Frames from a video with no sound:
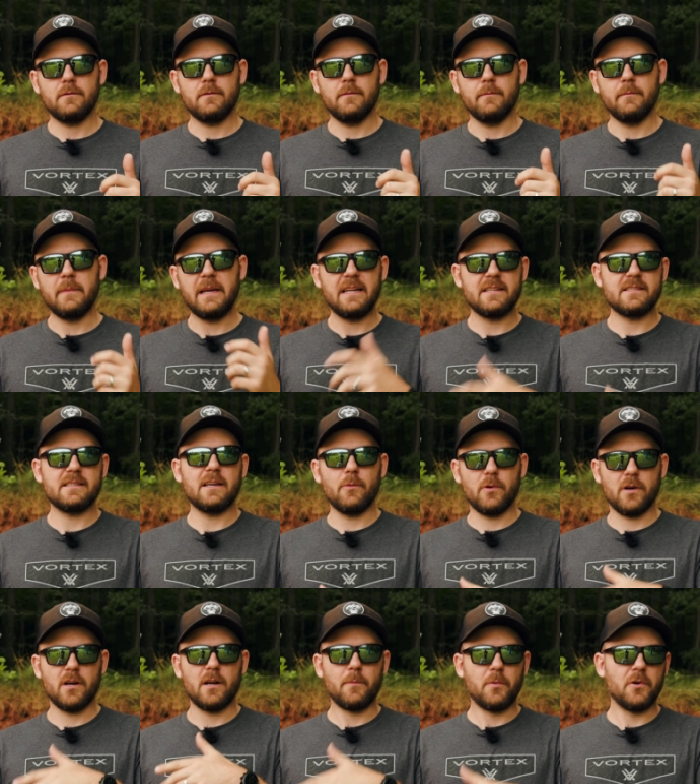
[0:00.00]
means that
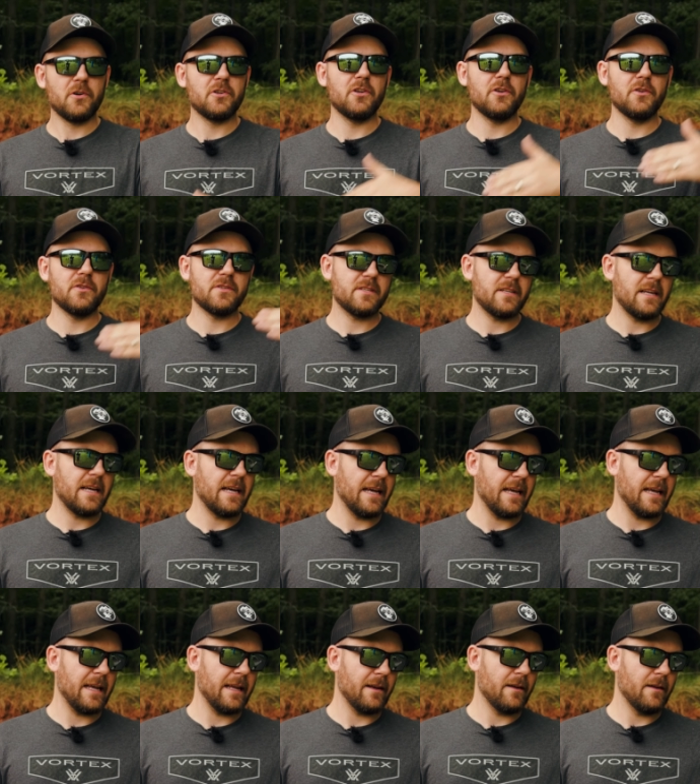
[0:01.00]
we're going to produce
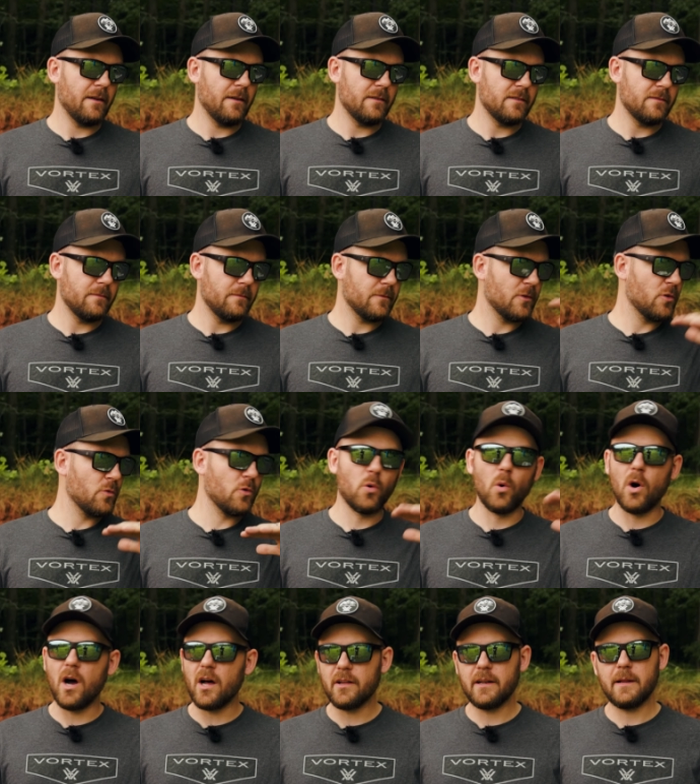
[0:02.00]
a
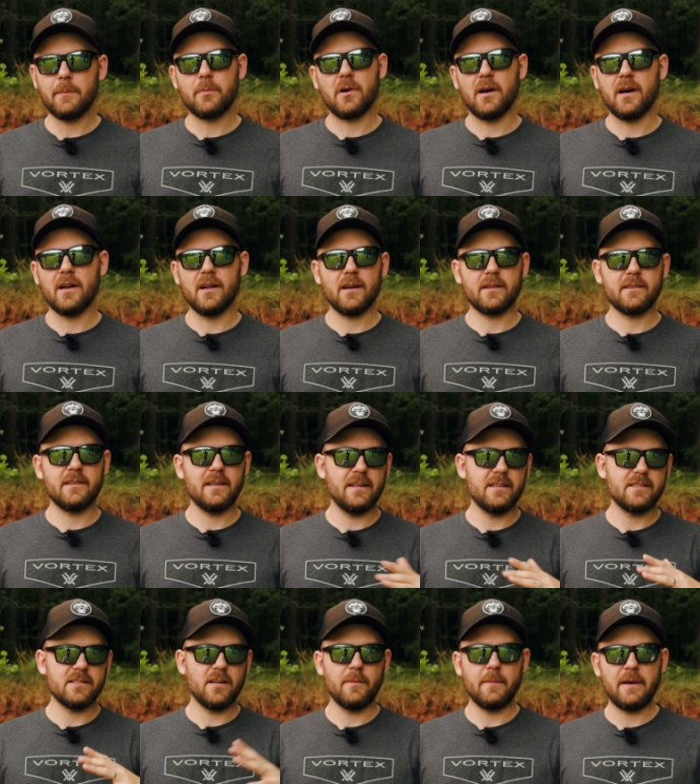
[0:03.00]
quality product that
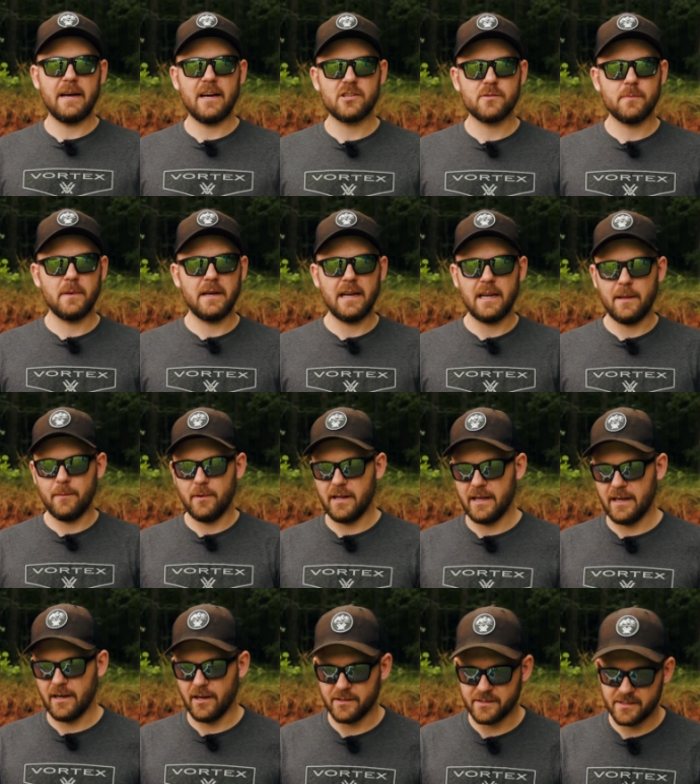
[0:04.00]
is unmatched by
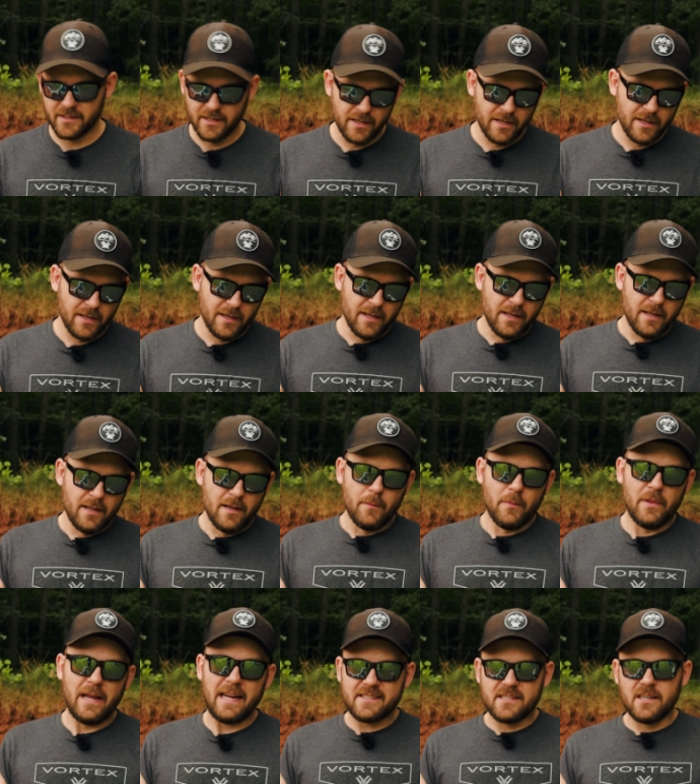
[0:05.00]
anybody else.
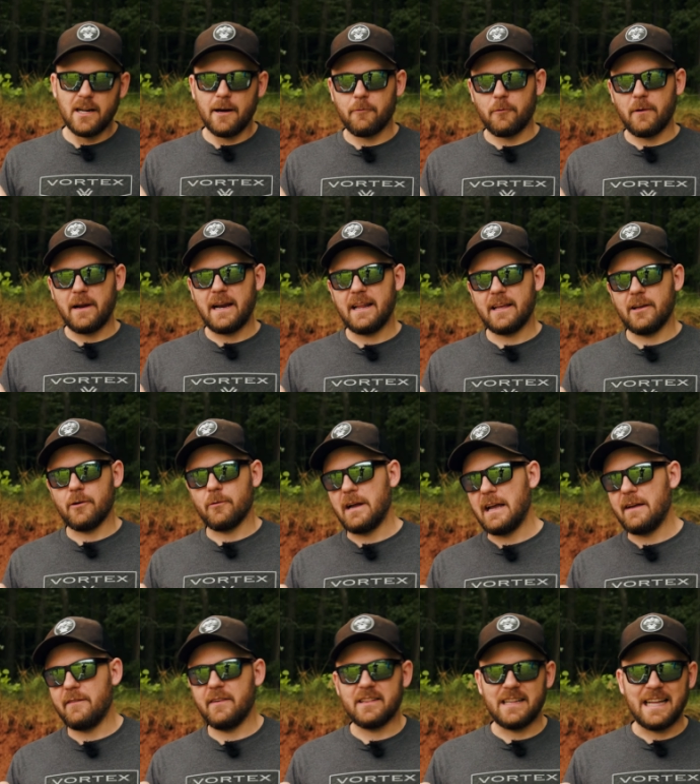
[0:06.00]
But that's enough ranting and
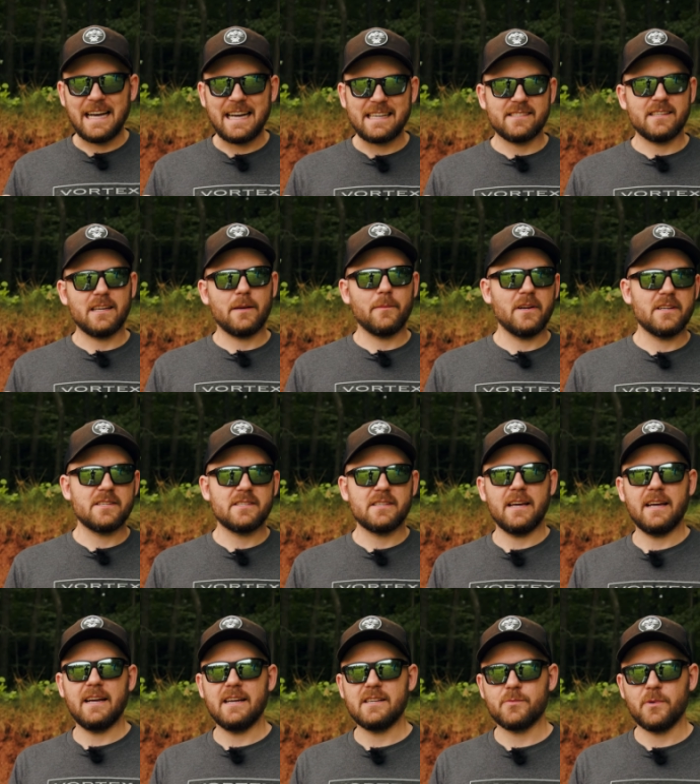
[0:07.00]
raving. Last thing I'm going to
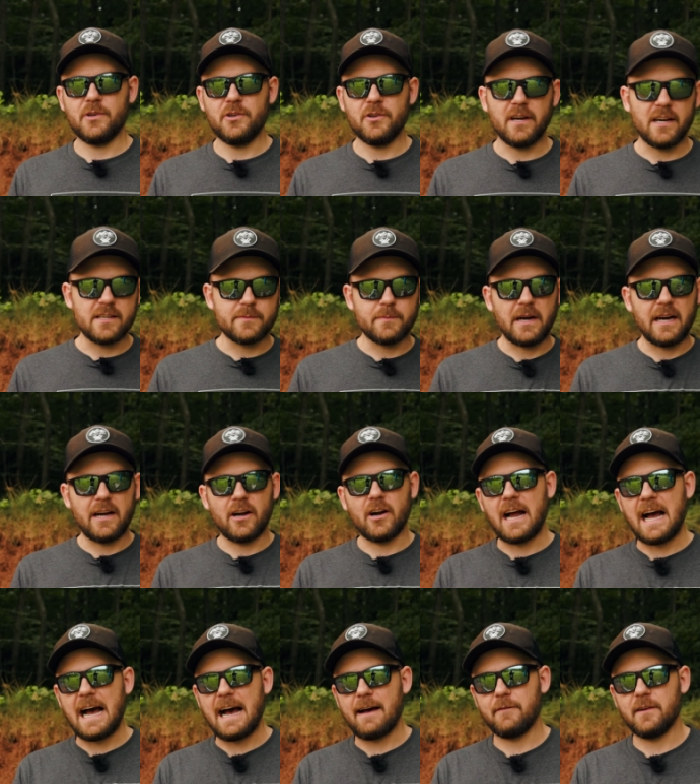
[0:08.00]
say is when you guys buy our
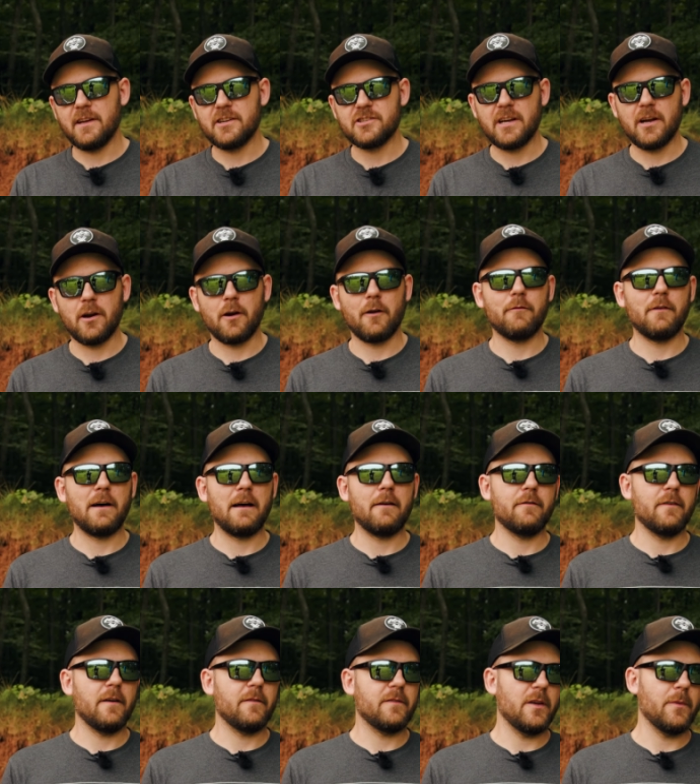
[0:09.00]
1/2-inch
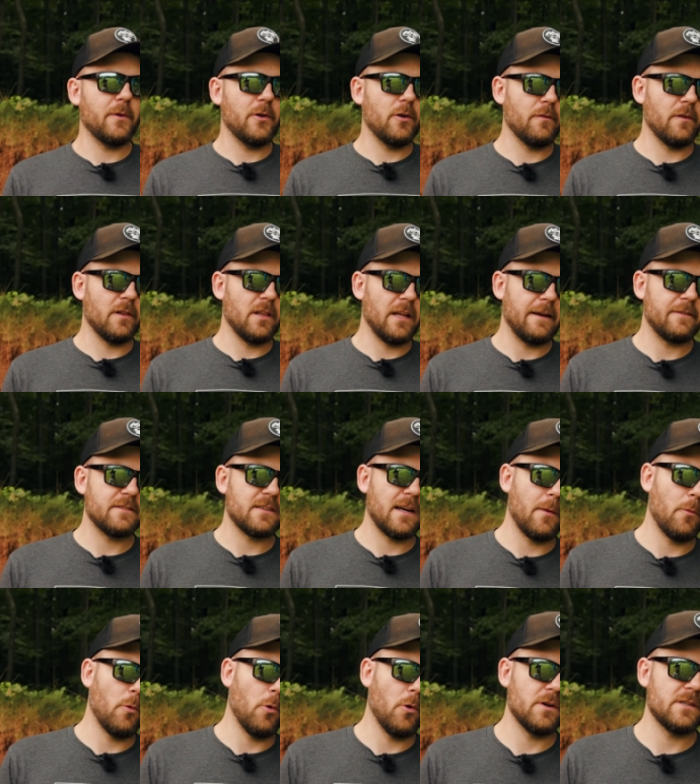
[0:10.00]
AR550, we do have a
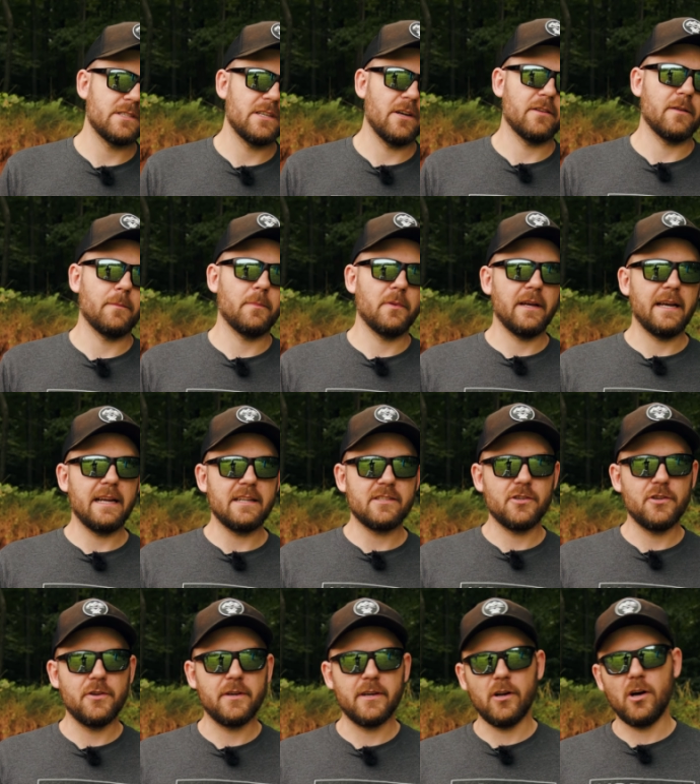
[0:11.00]
lifetime warranty on the plate,
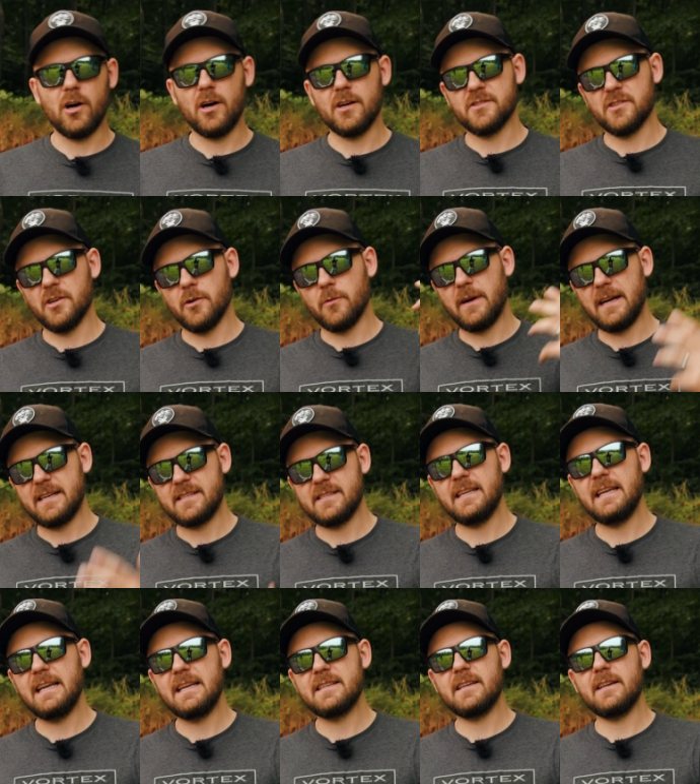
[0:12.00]
so you can also rest
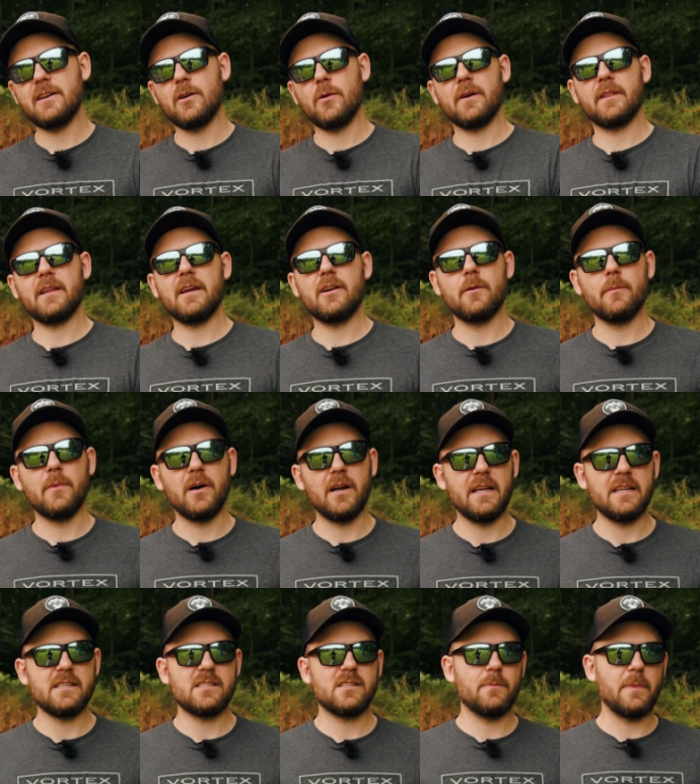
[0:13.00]
easy knowing that your
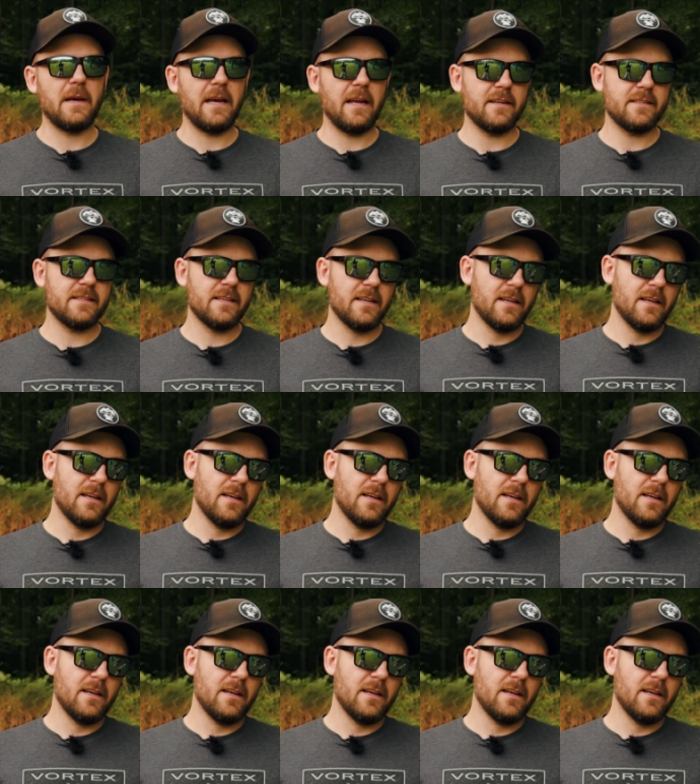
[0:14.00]
money is spent